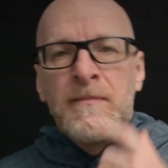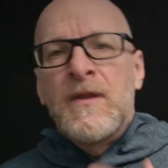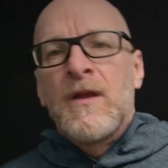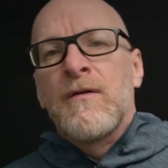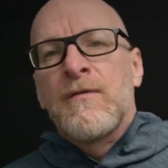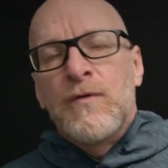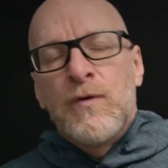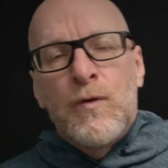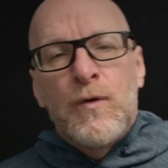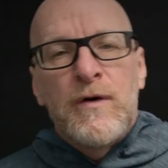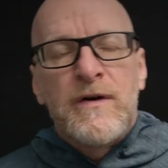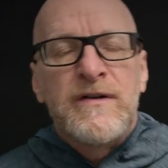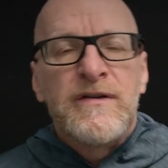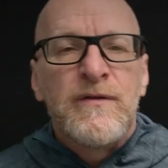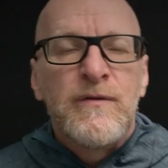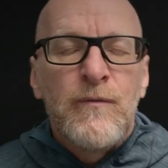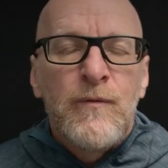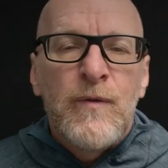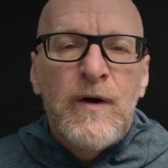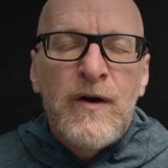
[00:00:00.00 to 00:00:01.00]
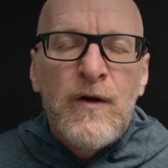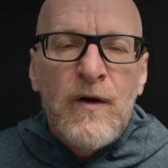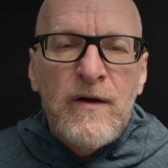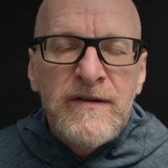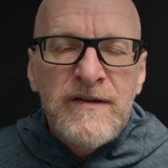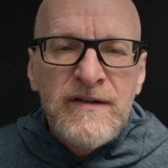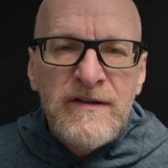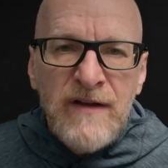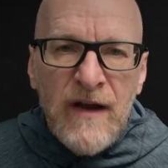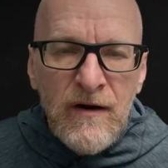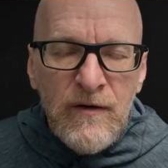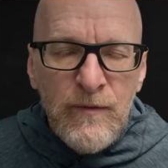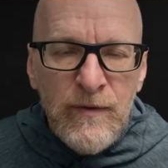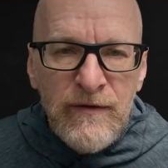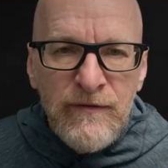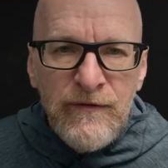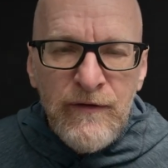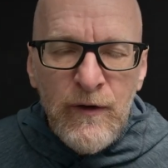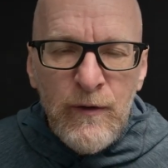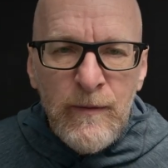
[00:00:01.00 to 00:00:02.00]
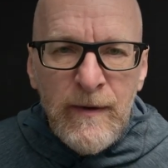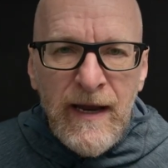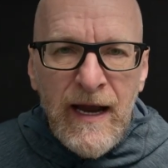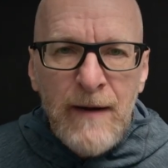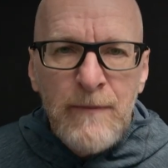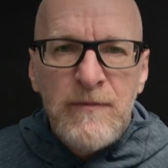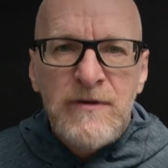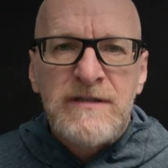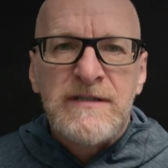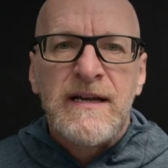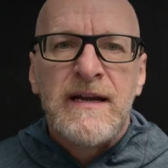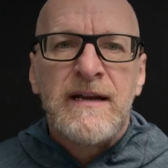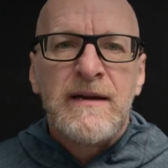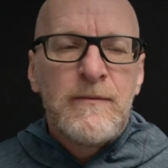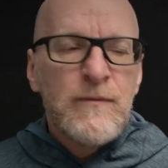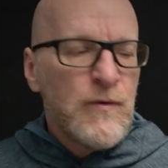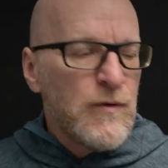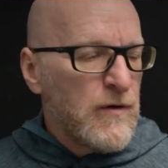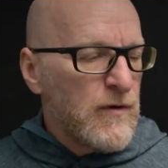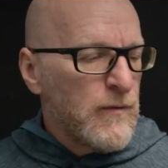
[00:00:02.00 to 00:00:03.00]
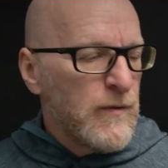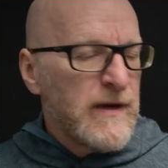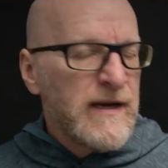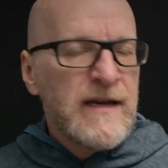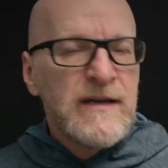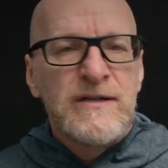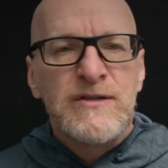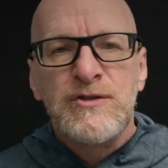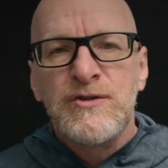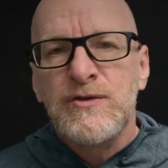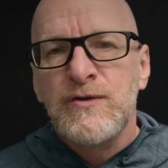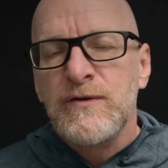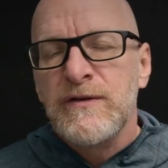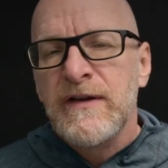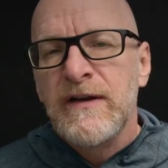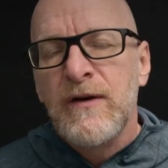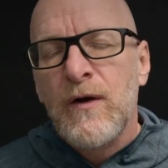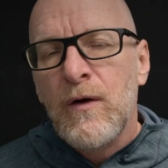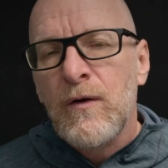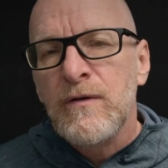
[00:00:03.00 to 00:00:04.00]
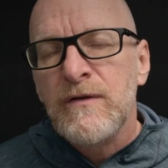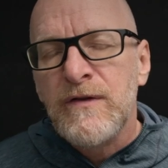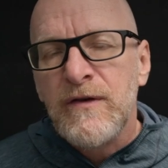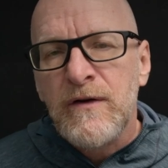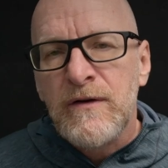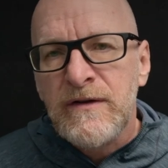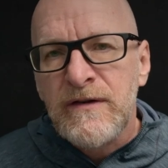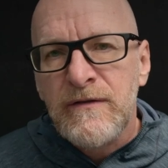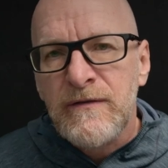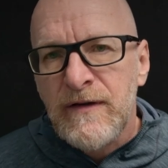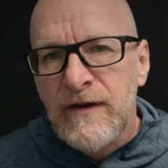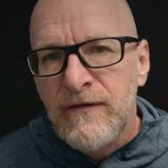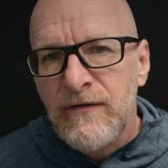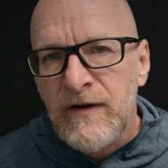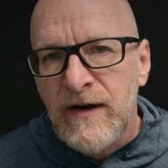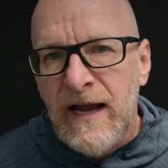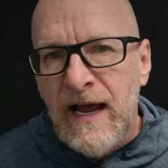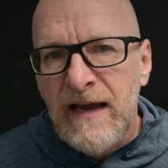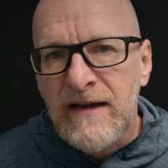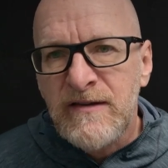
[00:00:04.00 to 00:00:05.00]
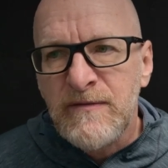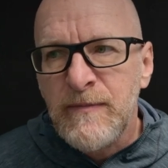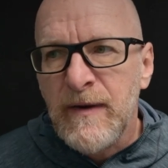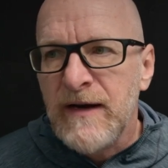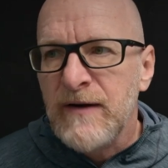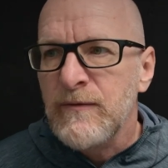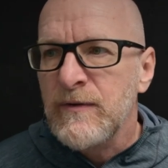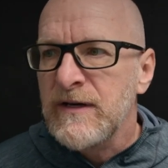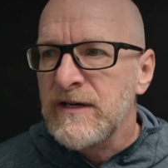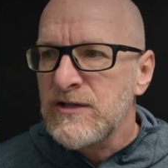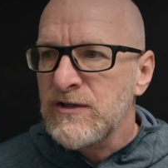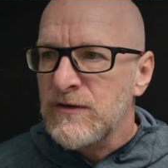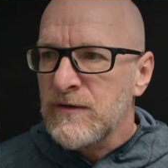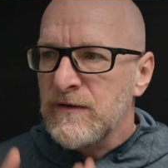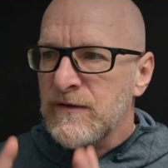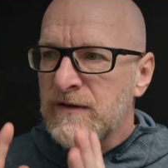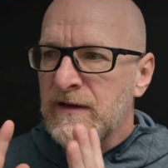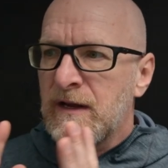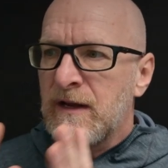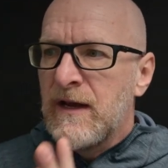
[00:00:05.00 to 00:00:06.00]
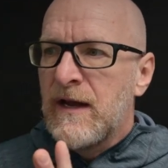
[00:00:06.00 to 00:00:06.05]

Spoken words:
Of course, we're not stuck with film cameras anymore. We can shoot in all sorts of different aspect ratios.